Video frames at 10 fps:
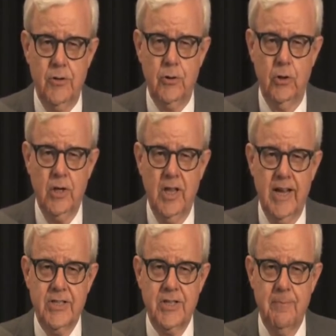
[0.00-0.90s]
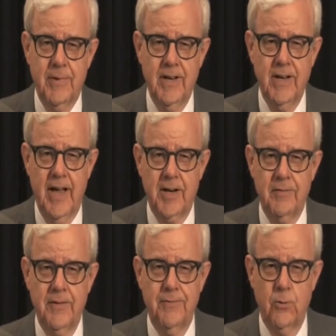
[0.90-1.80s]
to look like something
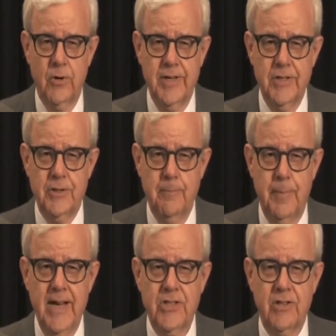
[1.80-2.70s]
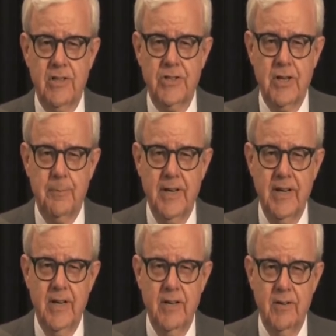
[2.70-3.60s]
out of the 40s based on
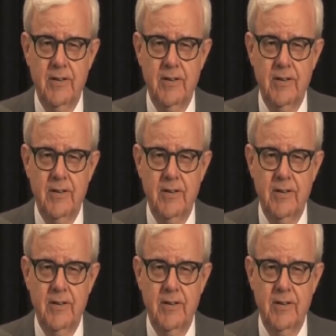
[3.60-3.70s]
something